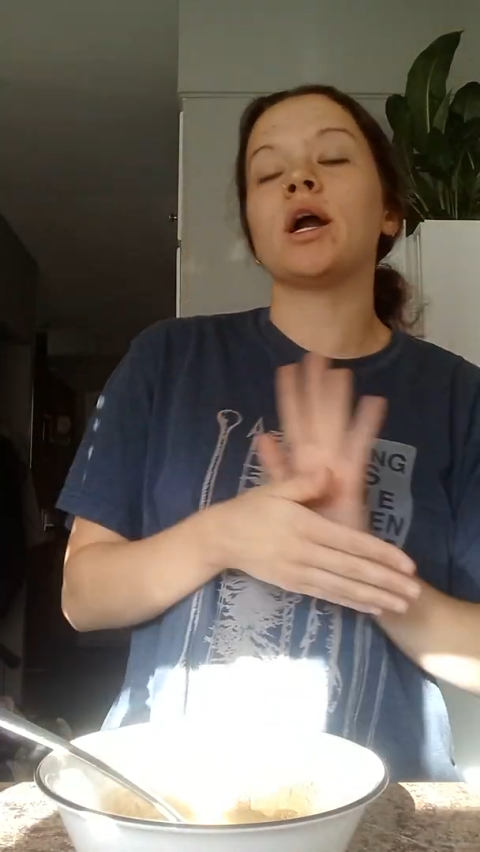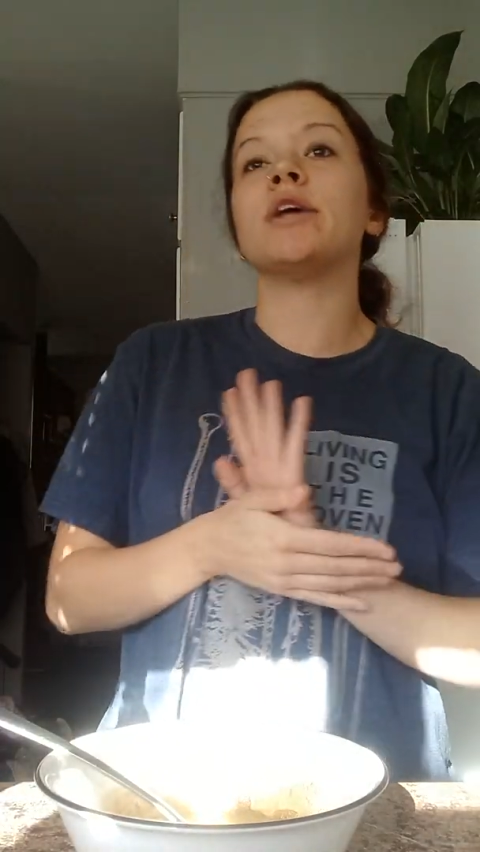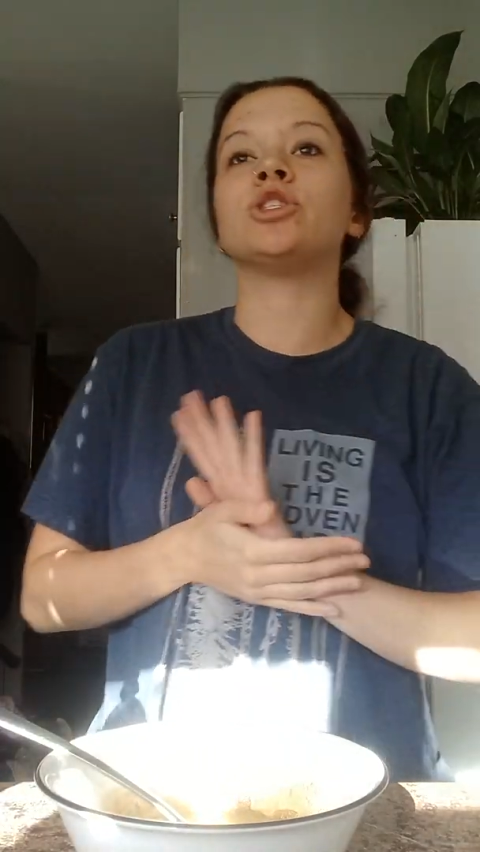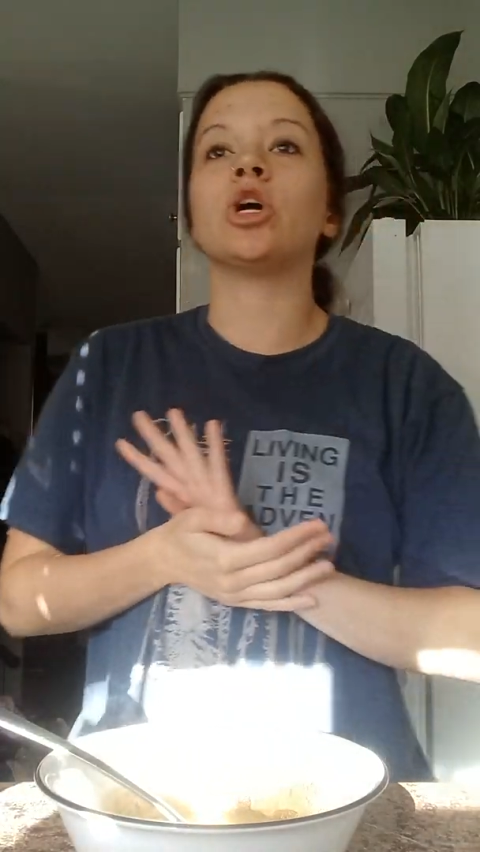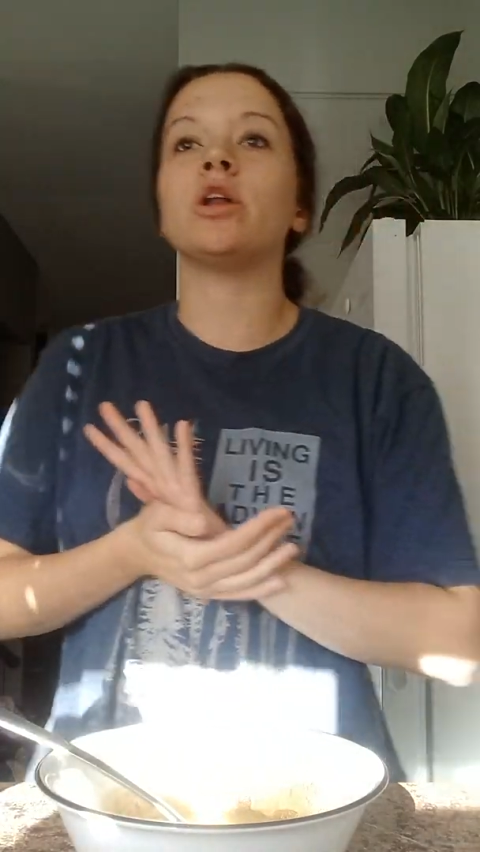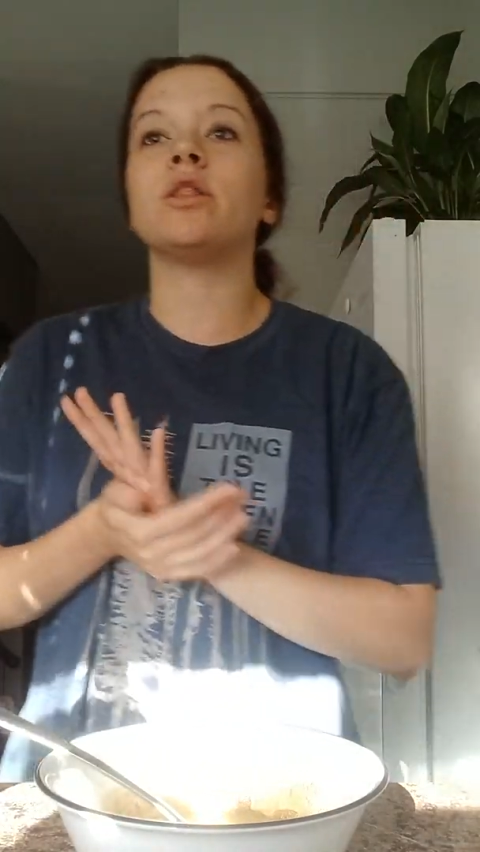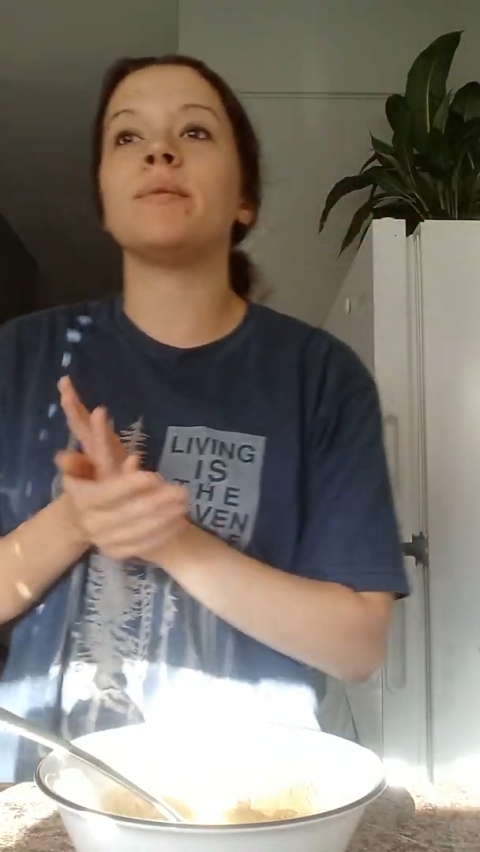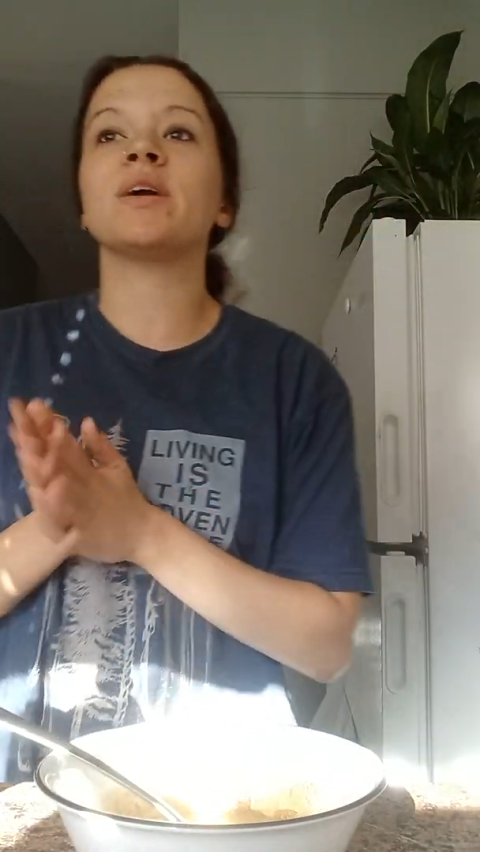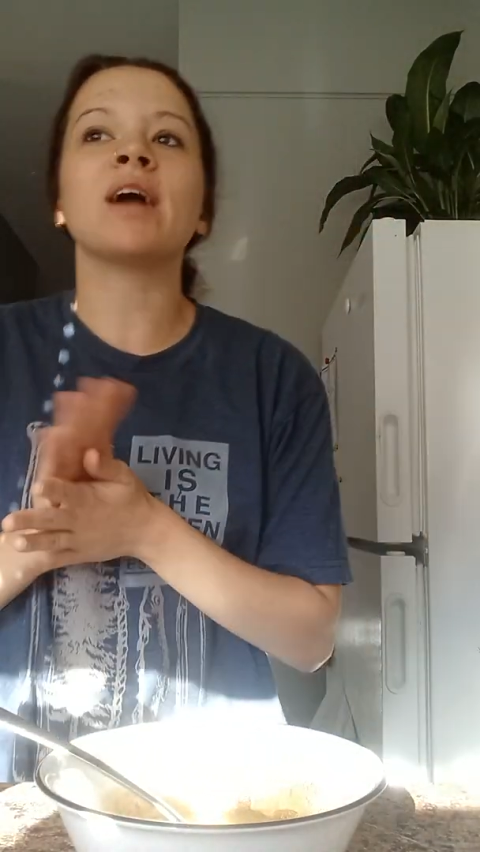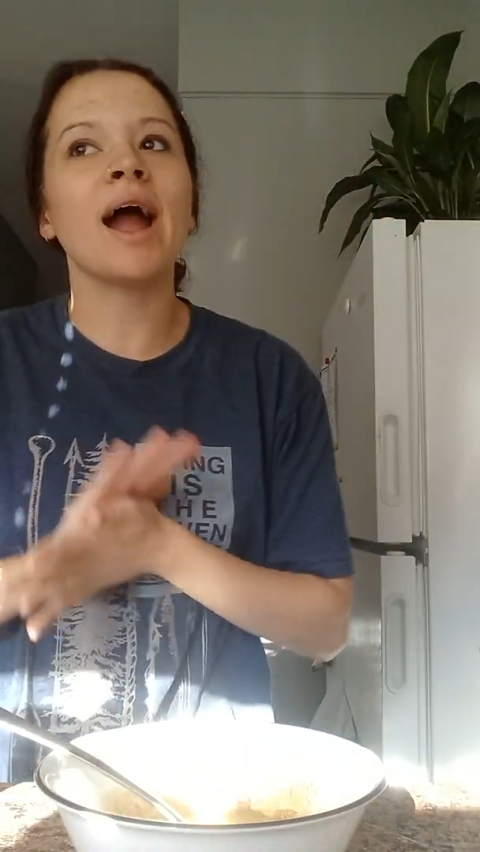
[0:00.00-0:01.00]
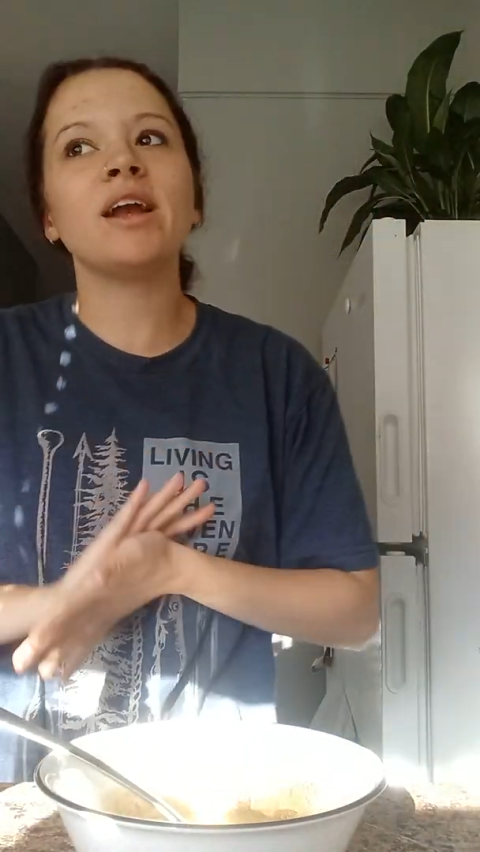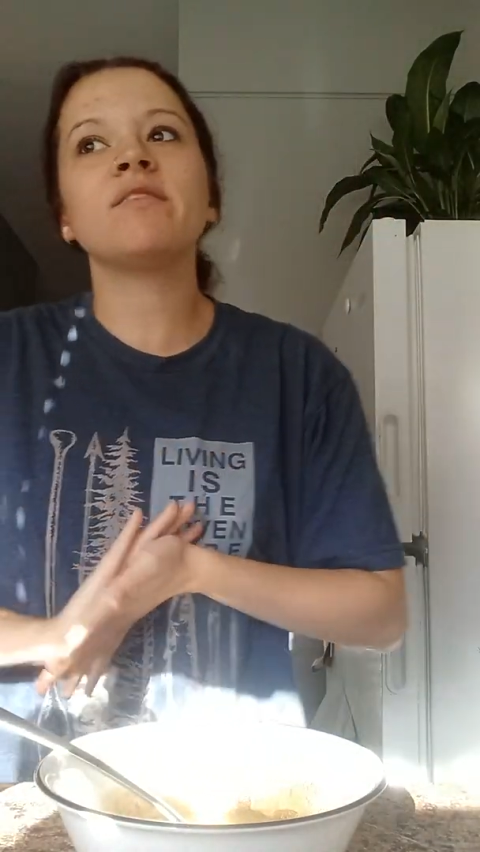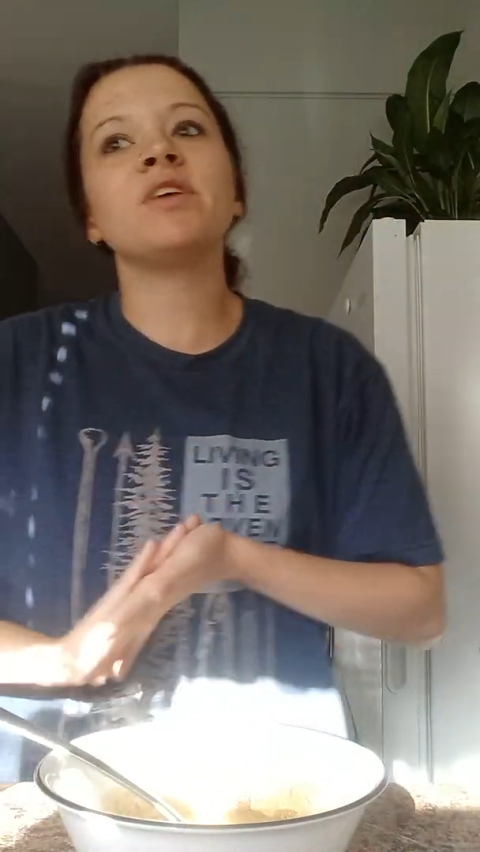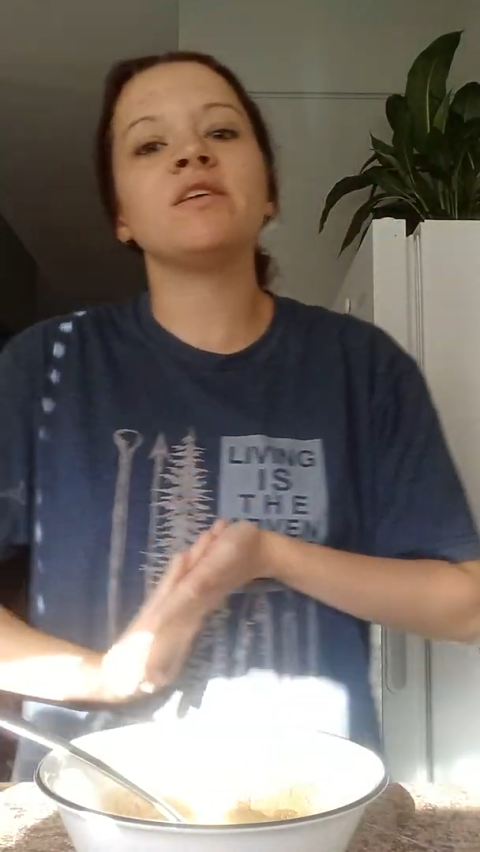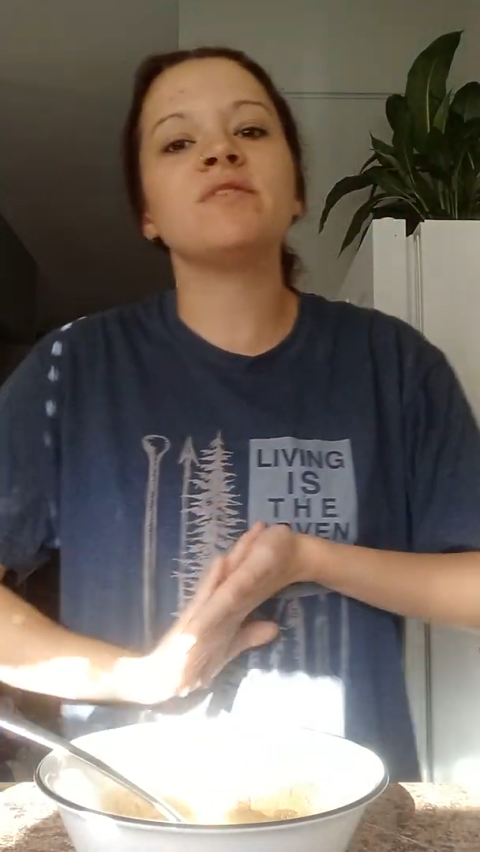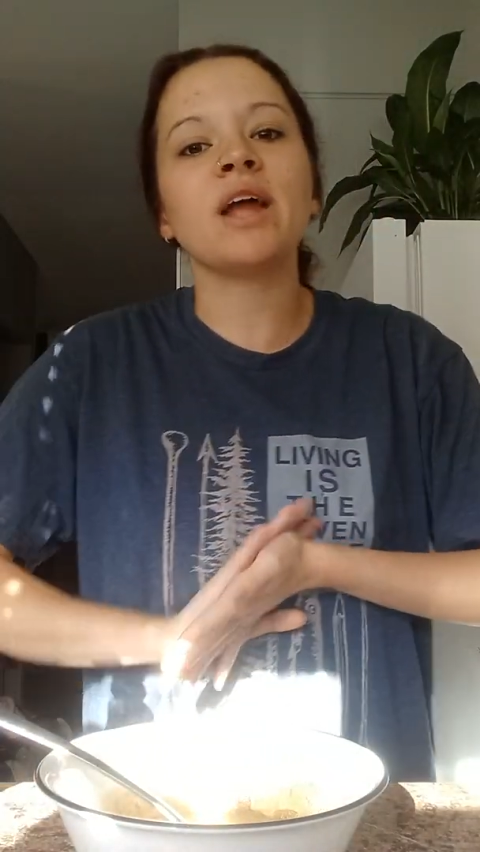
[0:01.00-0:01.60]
I started them kind of even